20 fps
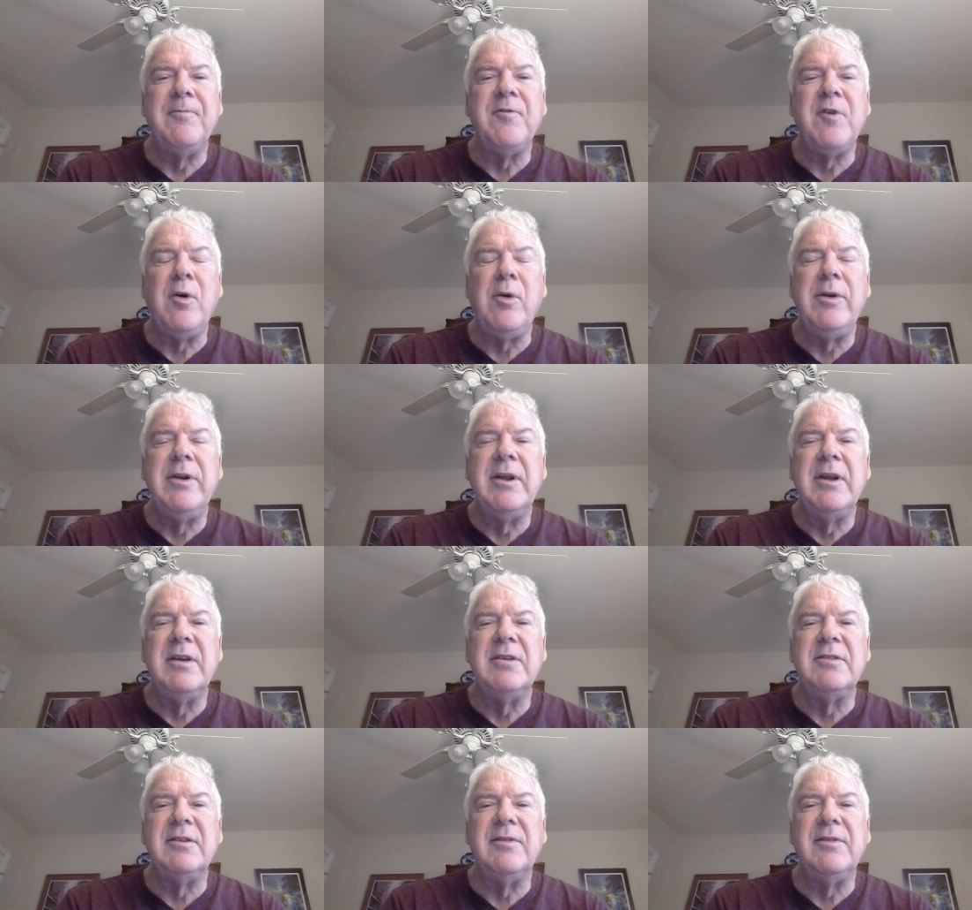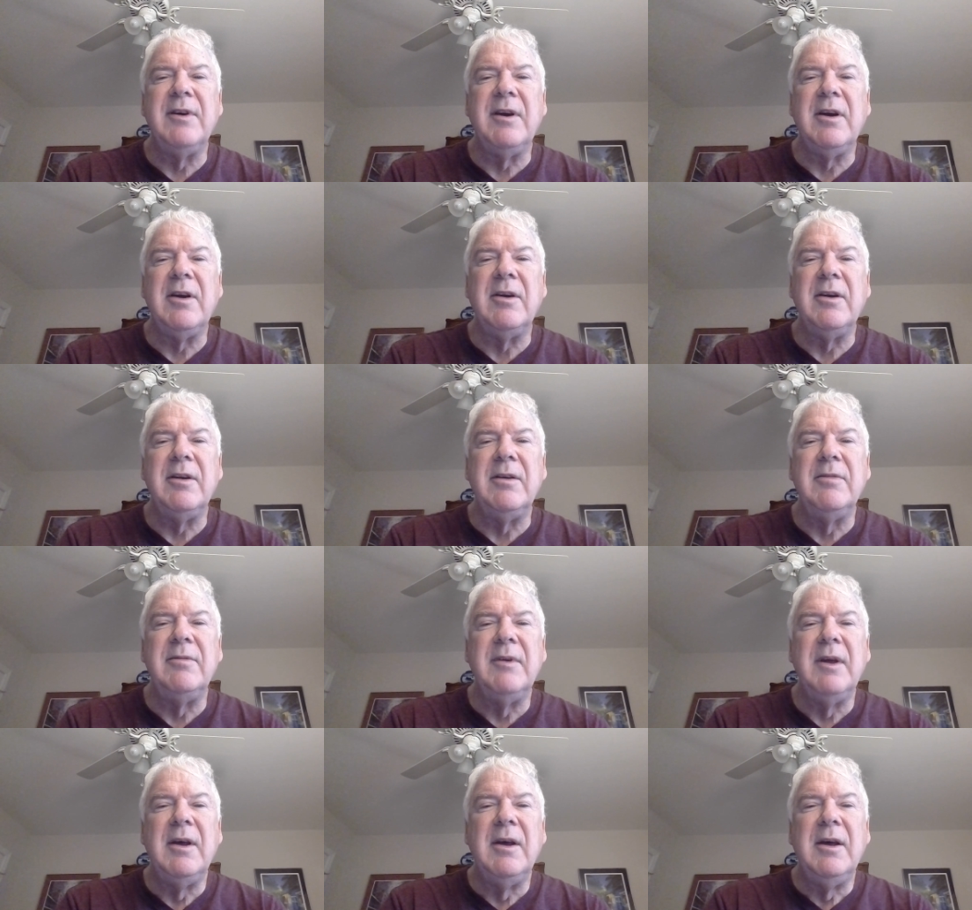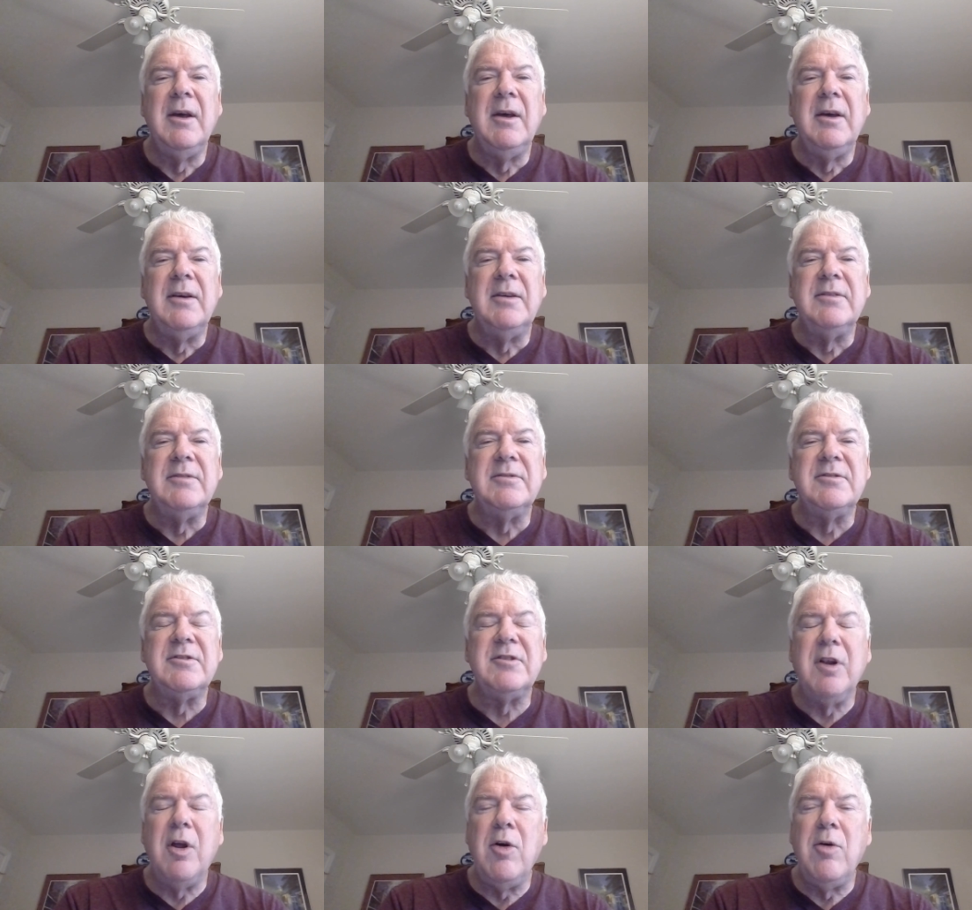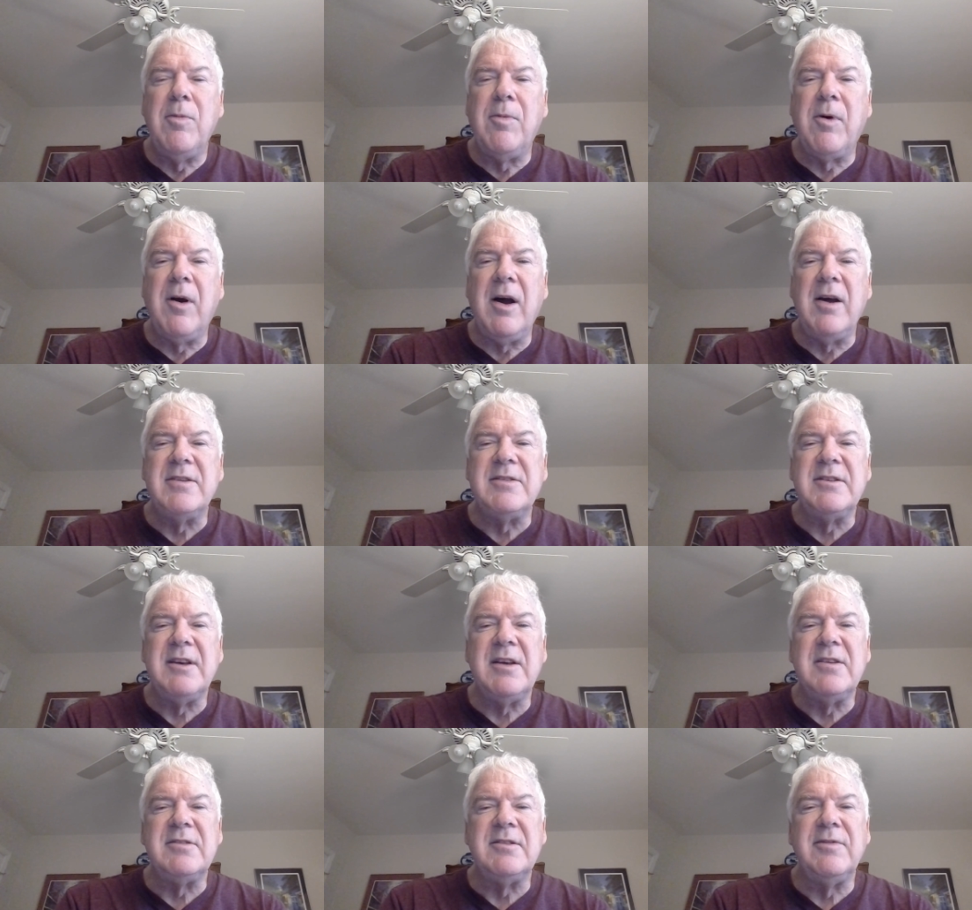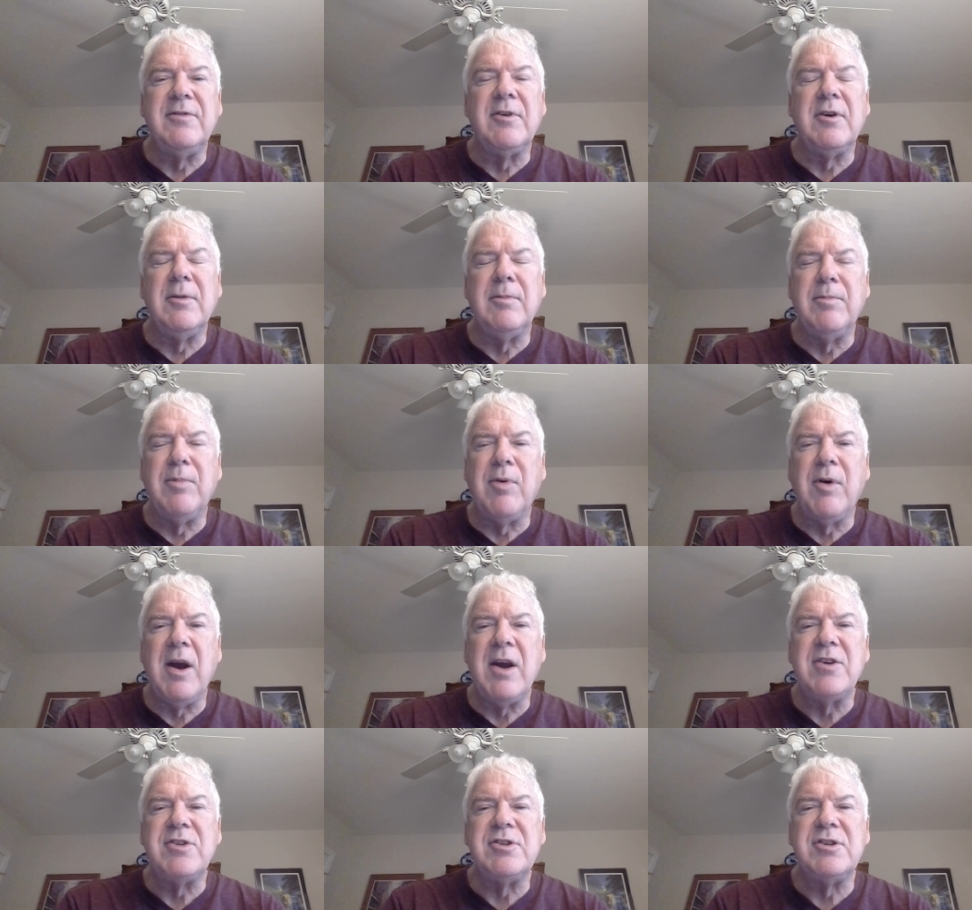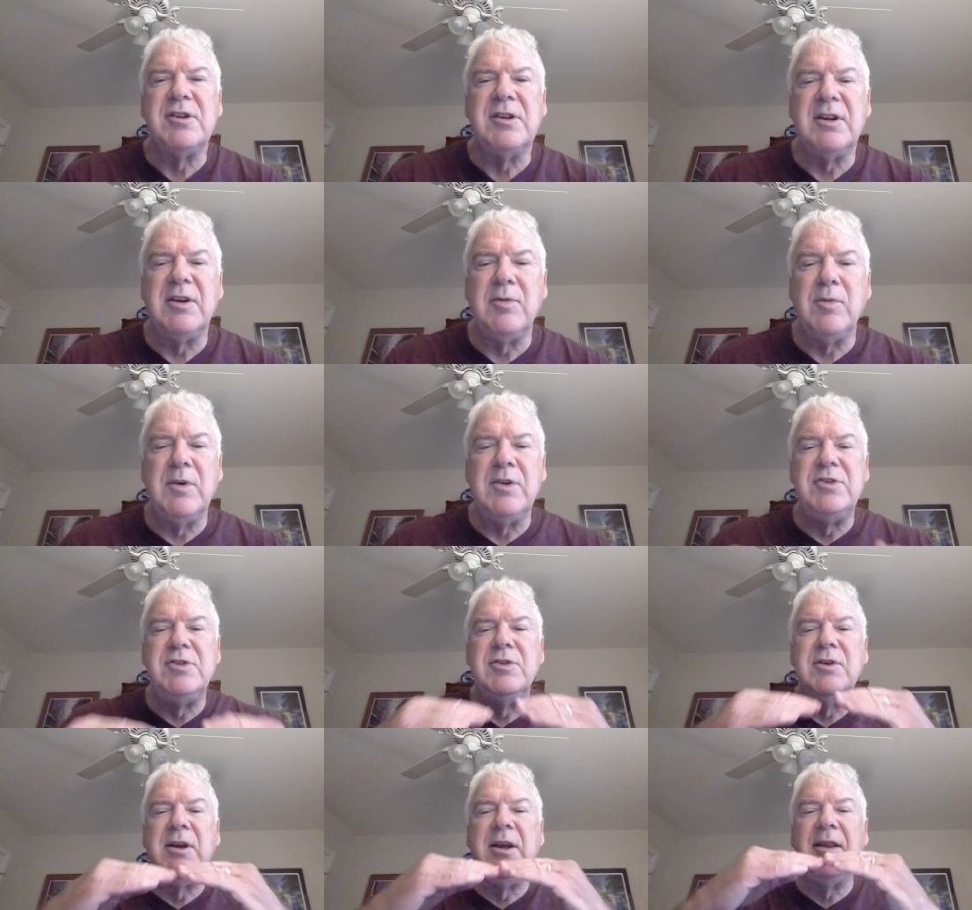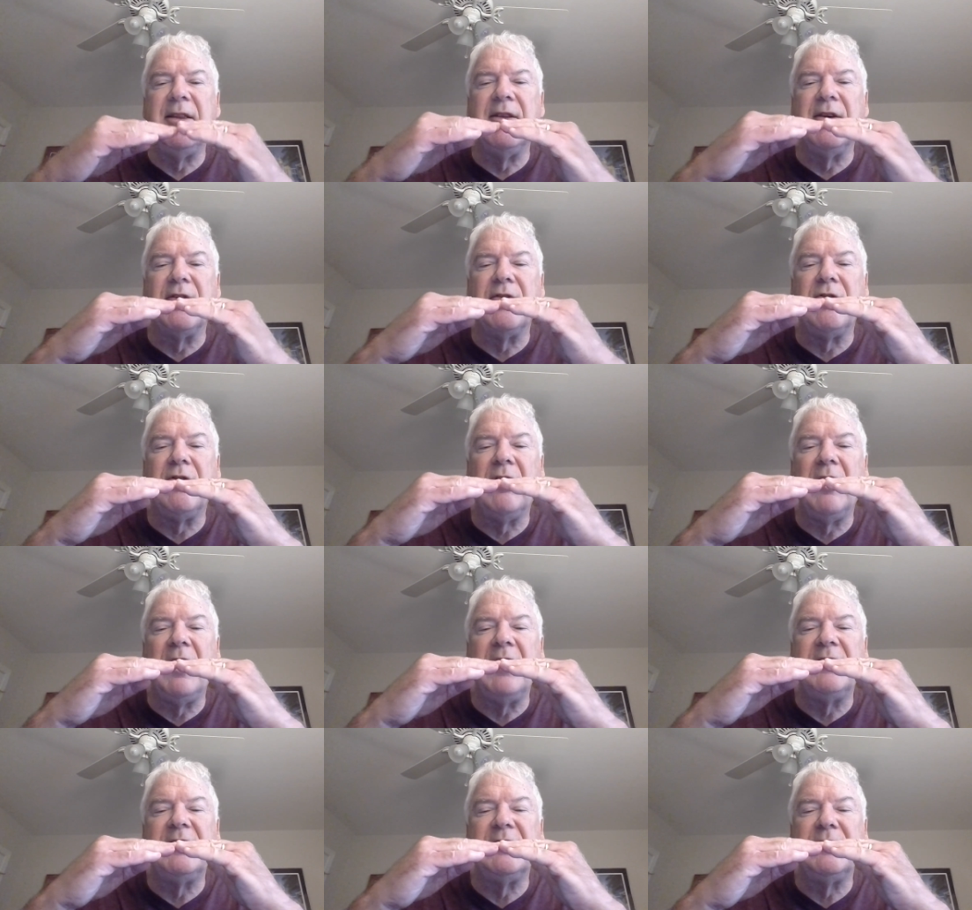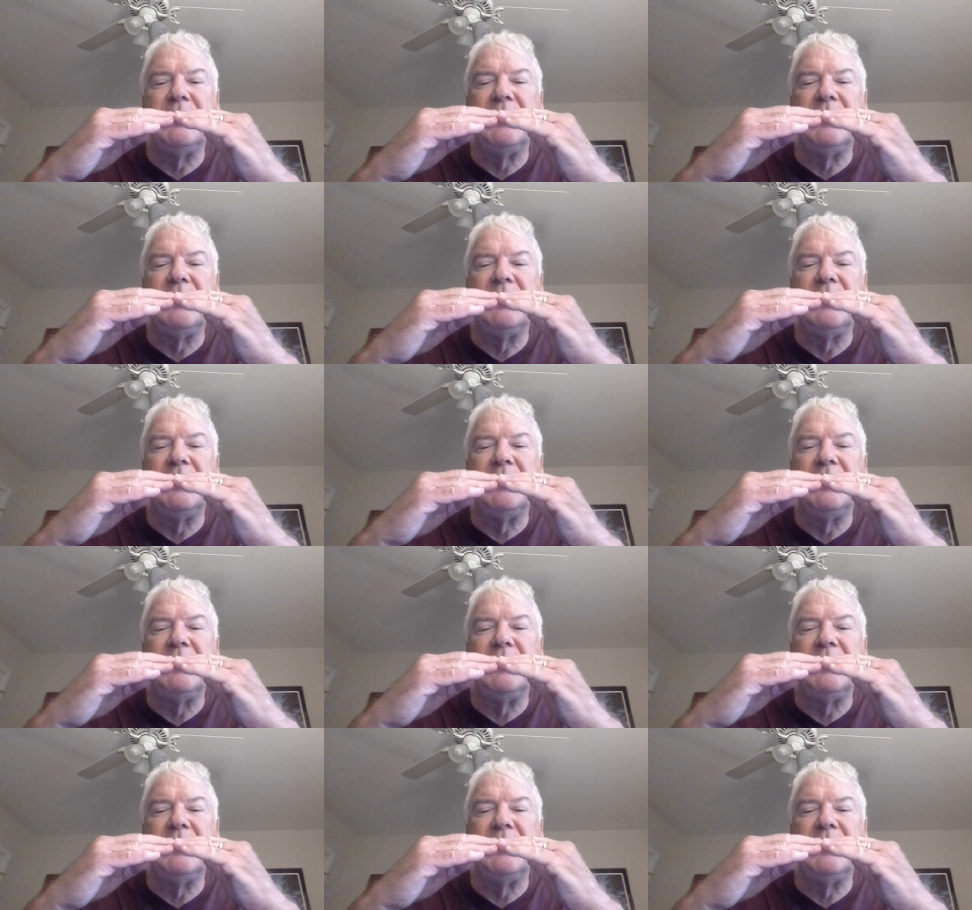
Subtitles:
Folding is a very slow process of compression in which you get the crust,